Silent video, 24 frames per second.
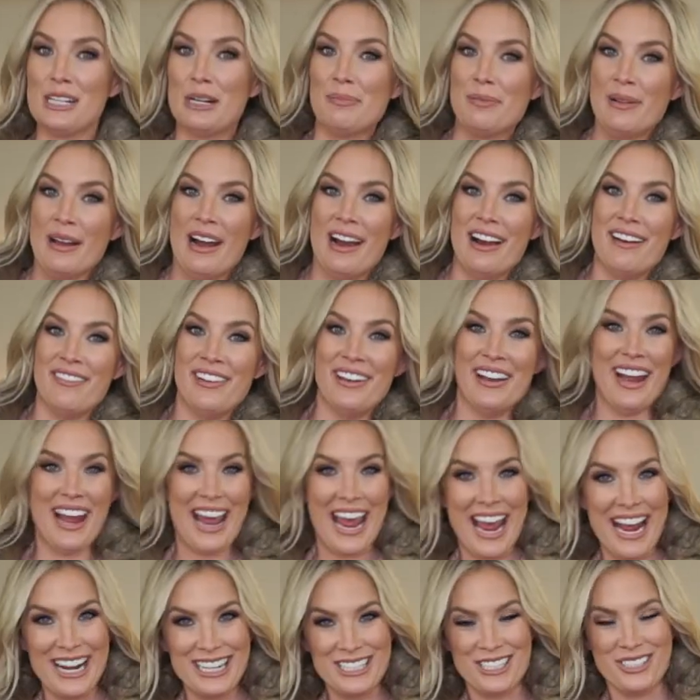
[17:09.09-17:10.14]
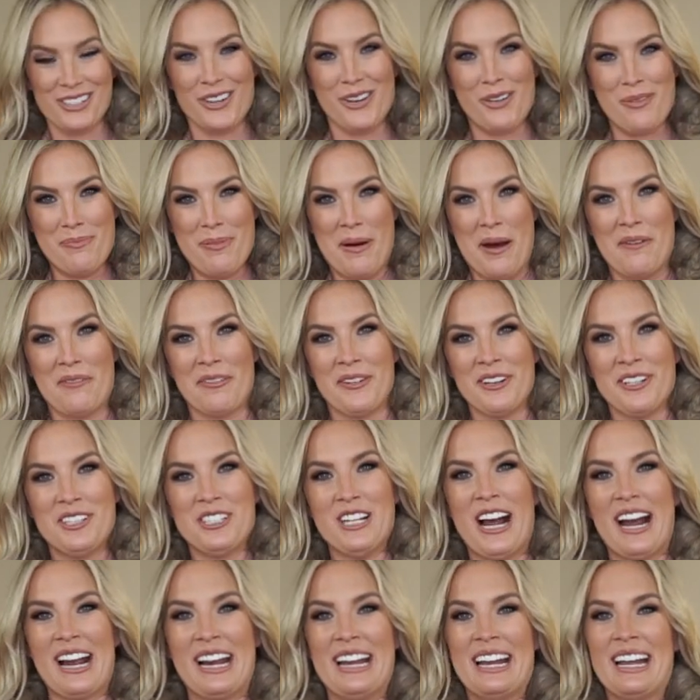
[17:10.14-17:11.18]
up, we have an actual puffer
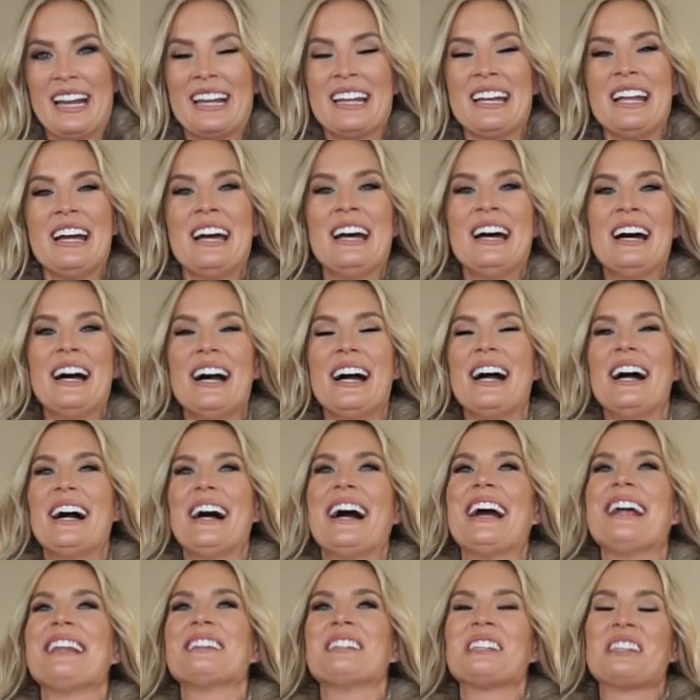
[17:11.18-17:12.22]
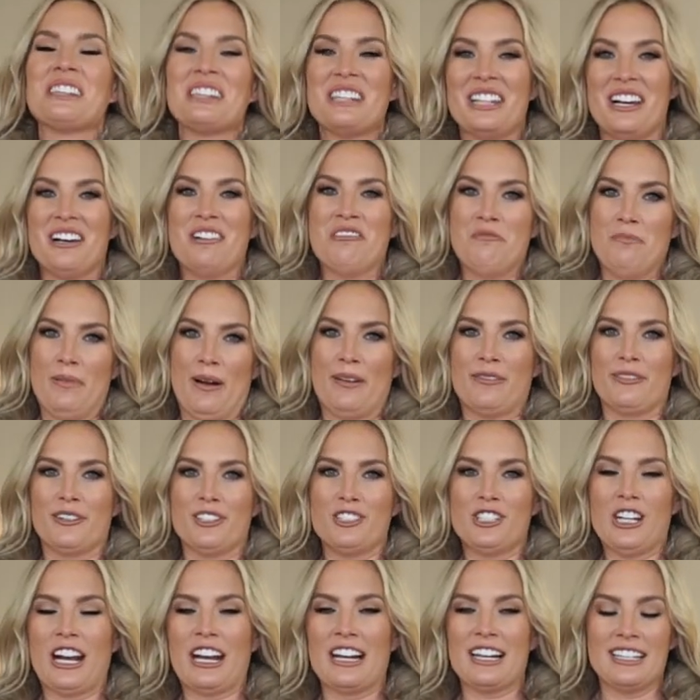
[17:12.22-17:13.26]
jacket. I love puffer
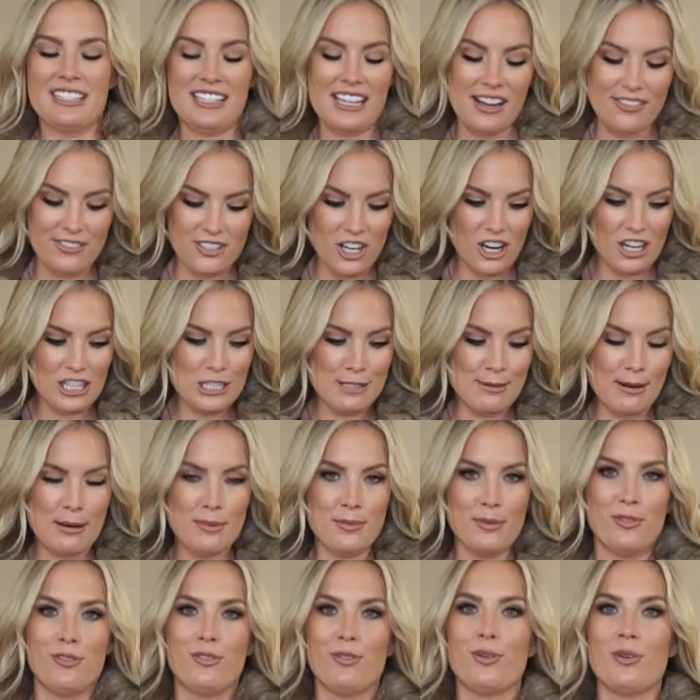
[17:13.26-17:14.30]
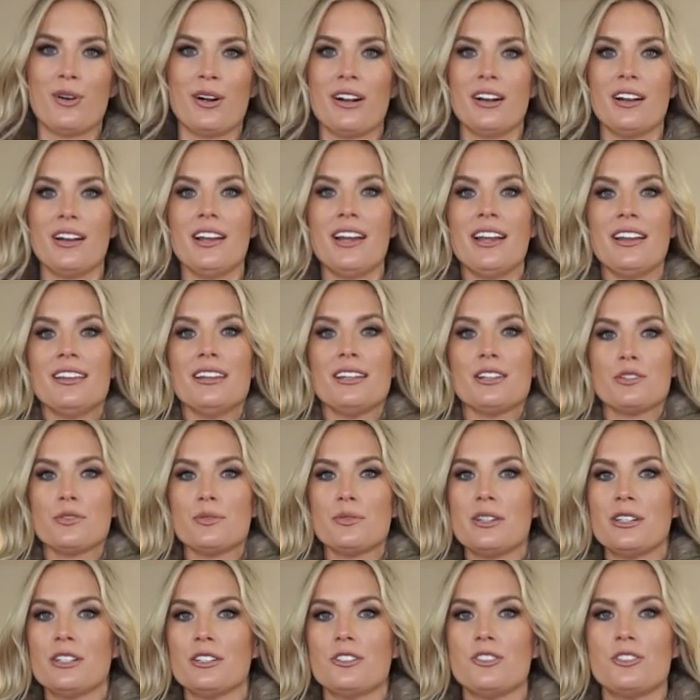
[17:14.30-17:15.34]
jackets. I've talked about it before, and this
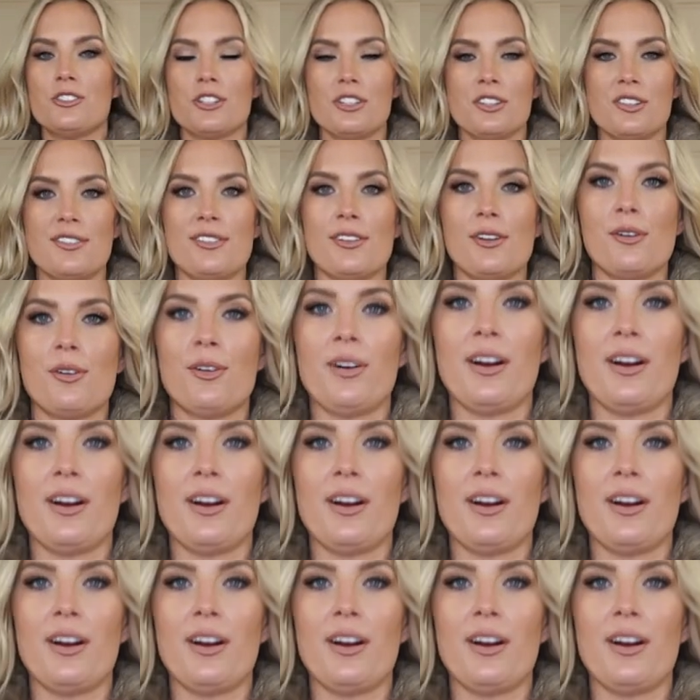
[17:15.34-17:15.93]
one is just so